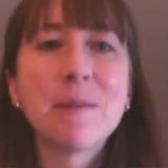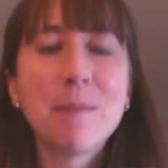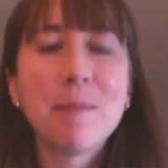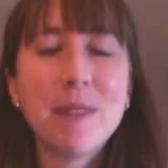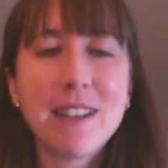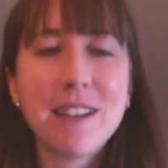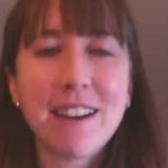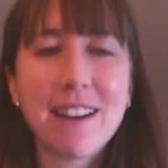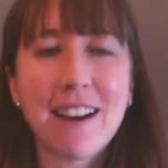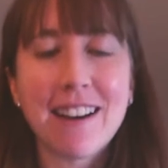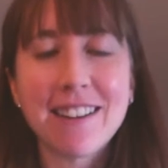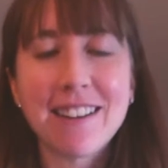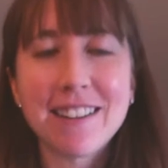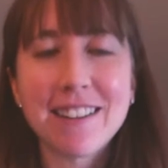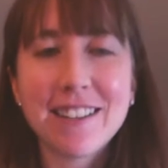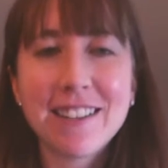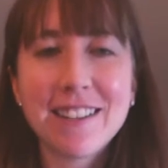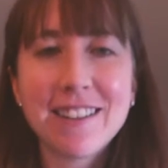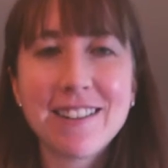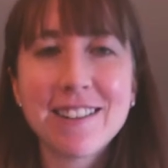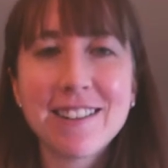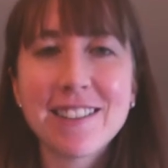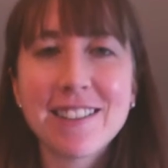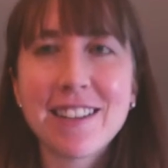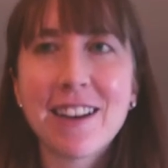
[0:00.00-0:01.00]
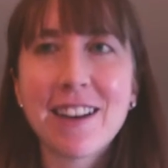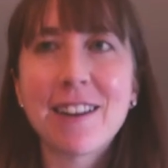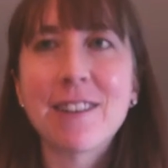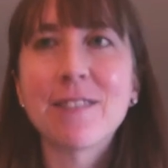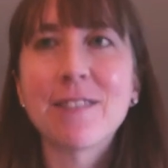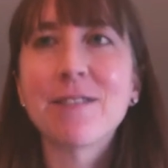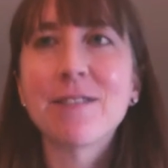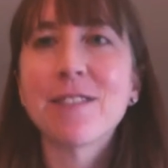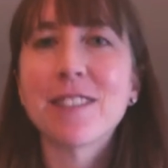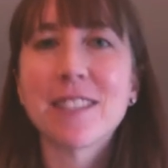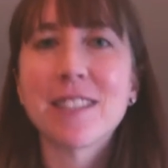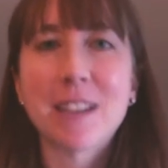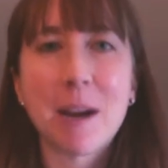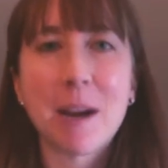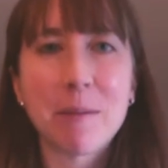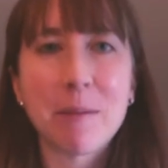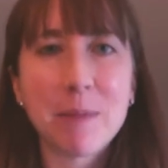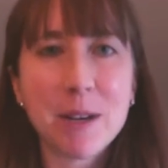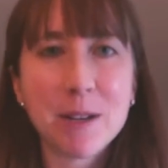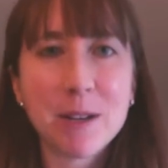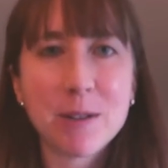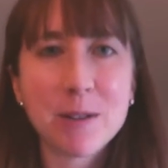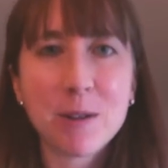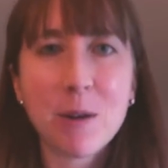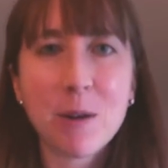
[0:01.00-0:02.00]
Be kind to yourself. Stop
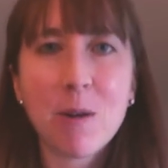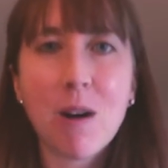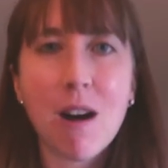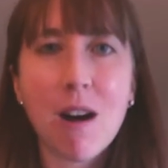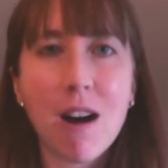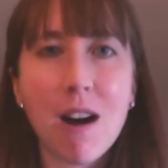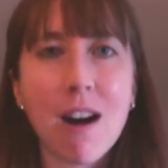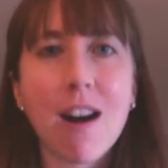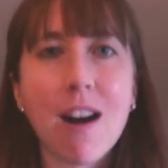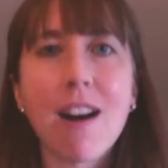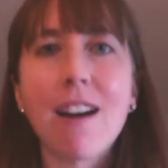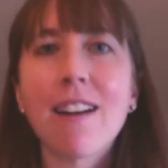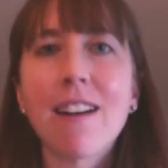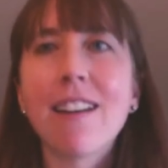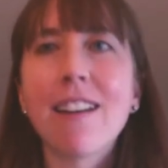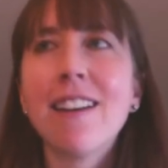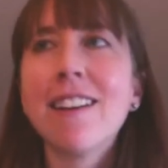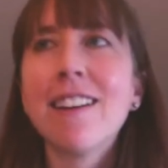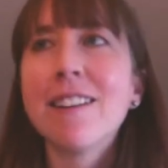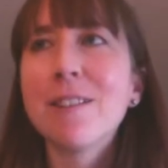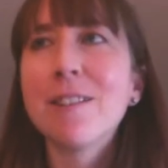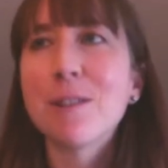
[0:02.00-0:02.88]
being so hard,